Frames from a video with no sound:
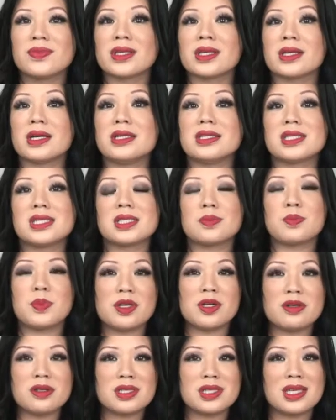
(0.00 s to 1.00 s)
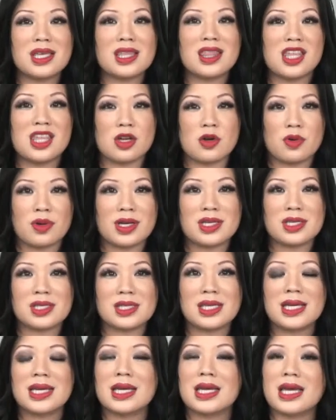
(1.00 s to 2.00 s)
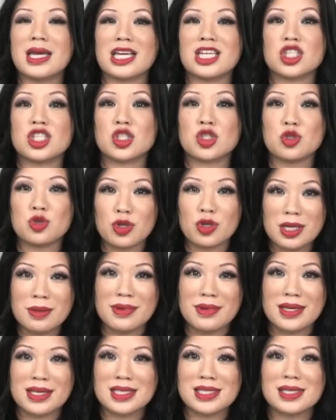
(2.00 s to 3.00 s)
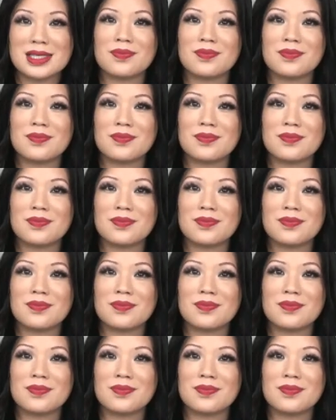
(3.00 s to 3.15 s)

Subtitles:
conspiracy theorists, extremists,